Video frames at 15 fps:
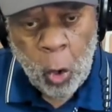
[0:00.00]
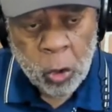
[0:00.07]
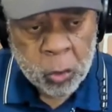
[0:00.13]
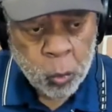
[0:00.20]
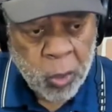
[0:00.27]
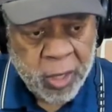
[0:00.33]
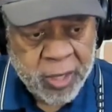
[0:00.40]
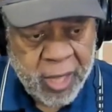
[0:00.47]
On
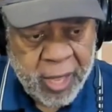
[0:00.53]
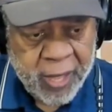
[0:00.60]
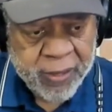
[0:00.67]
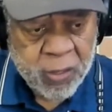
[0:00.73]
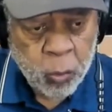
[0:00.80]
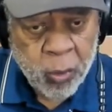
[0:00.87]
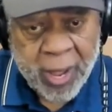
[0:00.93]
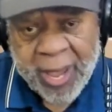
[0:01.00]
the one
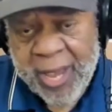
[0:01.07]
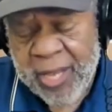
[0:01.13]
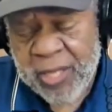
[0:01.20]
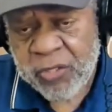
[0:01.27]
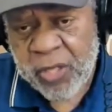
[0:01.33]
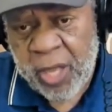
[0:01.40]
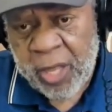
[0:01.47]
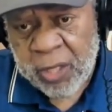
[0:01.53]
hand, the
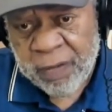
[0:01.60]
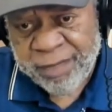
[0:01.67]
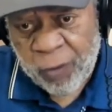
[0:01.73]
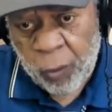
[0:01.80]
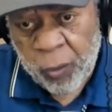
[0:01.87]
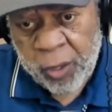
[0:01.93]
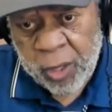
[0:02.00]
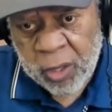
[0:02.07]
rise in the
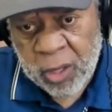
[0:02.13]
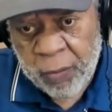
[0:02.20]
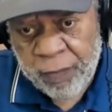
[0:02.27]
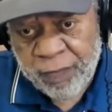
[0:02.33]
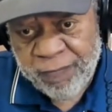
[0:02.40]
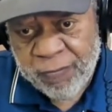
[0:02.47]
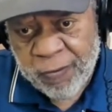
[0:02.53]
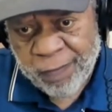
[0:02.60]
voting, the
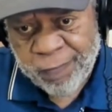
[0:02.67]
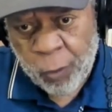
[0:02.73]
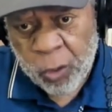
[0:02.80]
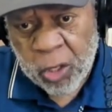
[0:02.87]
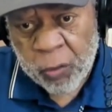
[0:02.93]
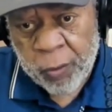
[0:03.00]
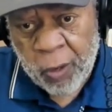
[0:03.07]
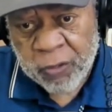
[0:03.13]

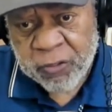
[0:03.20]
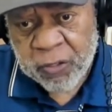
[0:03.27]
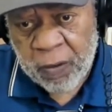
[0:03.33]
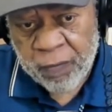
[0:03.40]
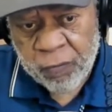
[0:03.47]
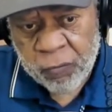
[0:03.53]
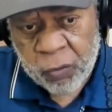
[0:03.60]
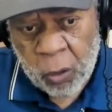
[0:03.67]
voting rolls,
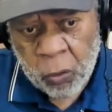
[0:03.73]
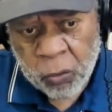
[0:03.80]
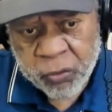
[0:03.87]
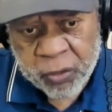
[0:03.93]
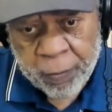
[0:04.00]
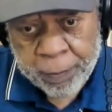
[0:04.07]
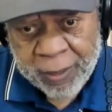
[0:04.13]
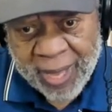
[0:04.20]

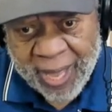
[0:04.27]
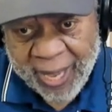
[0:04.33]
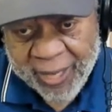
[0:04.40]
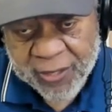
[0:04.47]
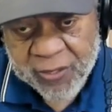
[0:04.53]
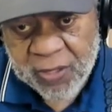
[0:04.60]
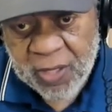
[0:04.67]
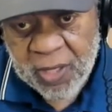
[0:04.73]
rolls of
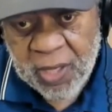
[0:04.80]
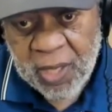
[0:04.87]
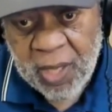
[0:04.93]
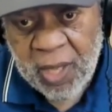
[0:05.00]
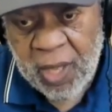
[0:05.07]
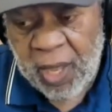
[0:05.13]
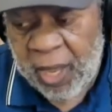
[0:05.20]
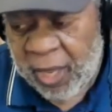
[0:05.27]
blacks,
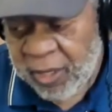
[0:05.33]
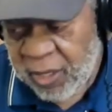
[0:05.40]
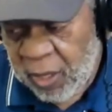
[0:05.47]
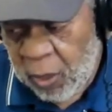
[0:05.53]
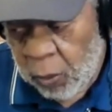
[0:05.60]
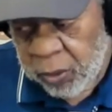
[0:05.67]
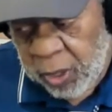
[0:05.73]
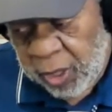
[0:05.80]

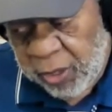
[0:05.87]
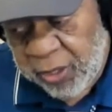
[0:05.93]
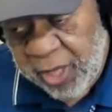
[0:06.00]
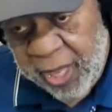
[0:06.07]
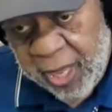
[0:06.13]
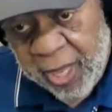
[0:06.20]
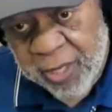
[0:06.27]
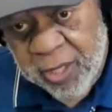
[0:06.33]
and on the other
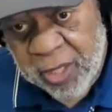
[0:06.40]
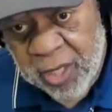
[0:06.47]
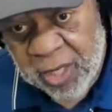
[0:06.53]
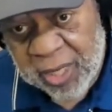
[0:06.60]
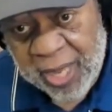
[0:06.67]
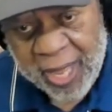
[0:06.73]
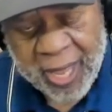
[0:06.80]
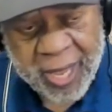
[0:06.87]
hand, the
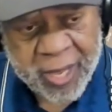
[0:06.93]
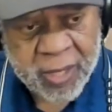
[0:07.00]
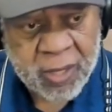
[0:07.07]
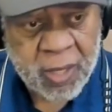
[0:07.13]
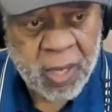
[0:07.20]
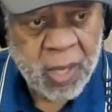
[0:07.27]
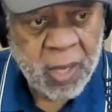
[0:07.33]
decline